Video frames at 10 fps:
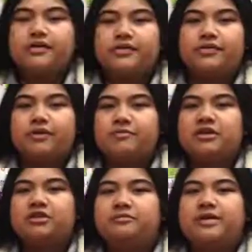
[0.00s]
The three
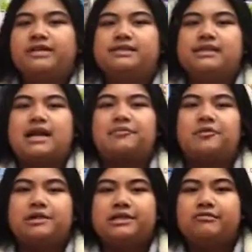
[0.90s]
measurements that I'm
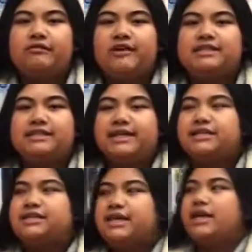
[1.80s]
going to investigate
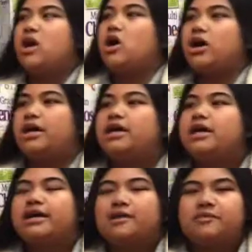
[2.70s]
today are
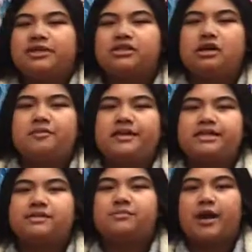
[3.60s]
company
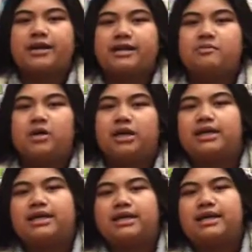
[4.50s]
dominance, branding and
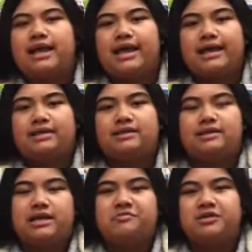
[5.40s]
marketing, and the
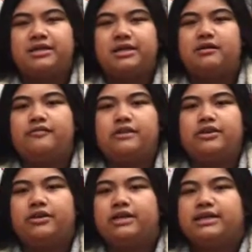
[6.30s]
labeling of the
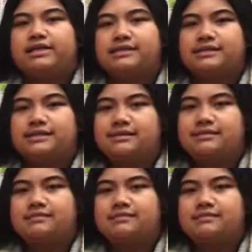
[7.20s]
ingredients.